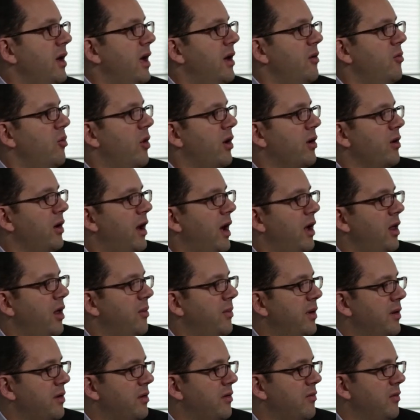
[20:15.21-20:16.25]
And what are
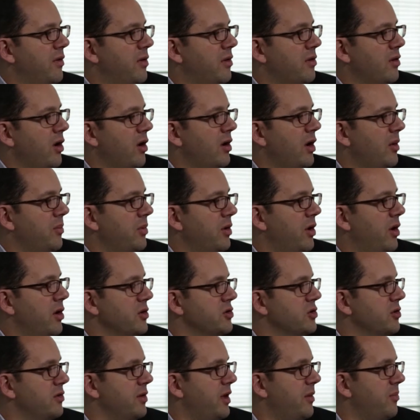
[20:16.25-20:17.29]
elements of the startup
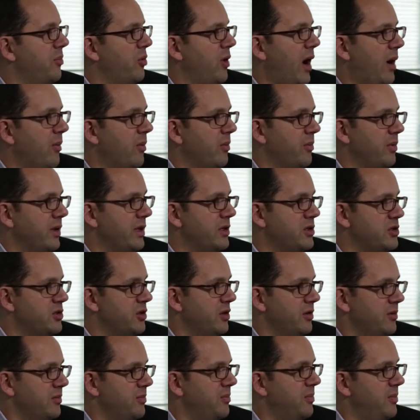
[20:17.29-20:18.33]
culture that probably
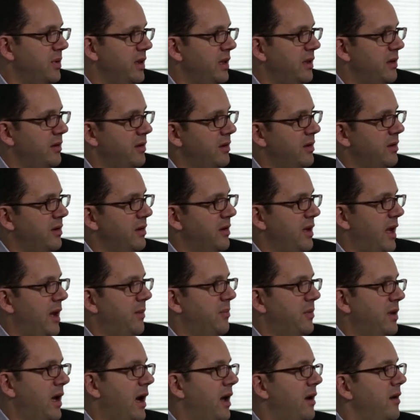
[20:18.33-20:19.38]
should be
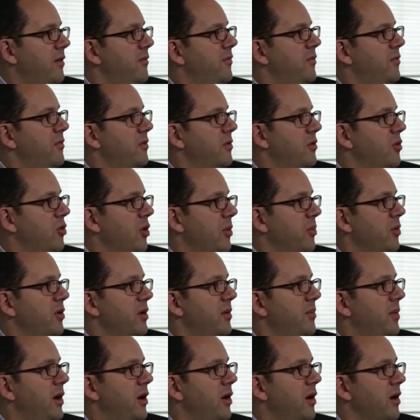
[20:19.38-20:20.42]
kept out of corporate
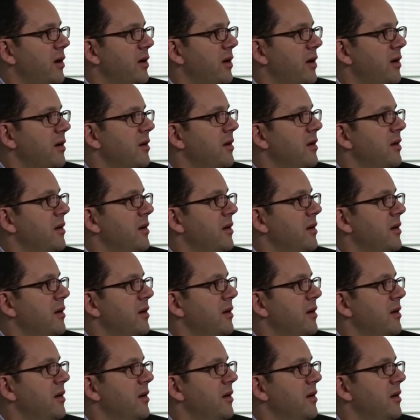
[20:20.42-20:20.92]
America?